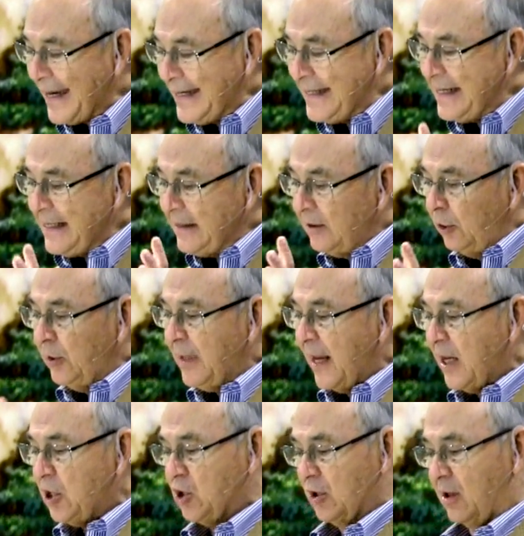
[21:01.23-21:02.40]
ideal
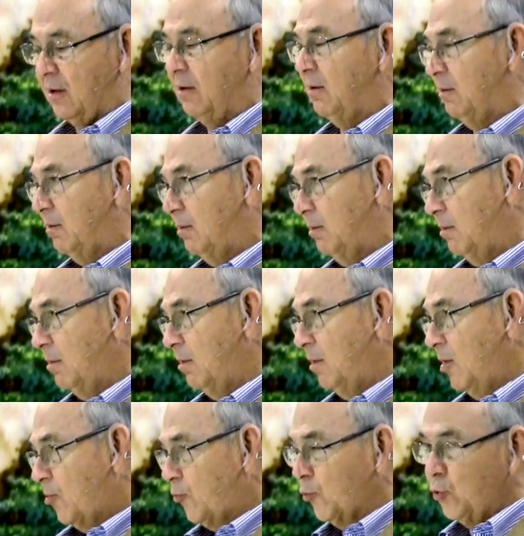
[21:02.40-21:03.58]
nation
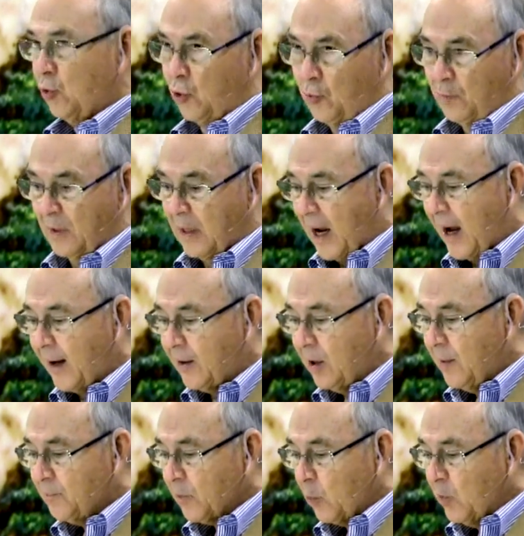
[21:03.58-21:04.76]
through whom God
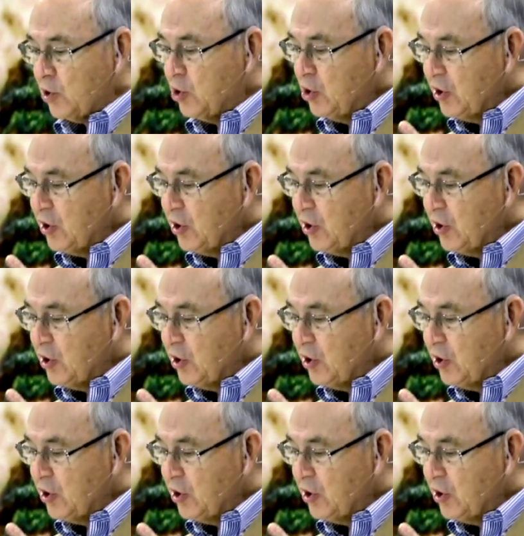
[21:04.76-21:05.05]
would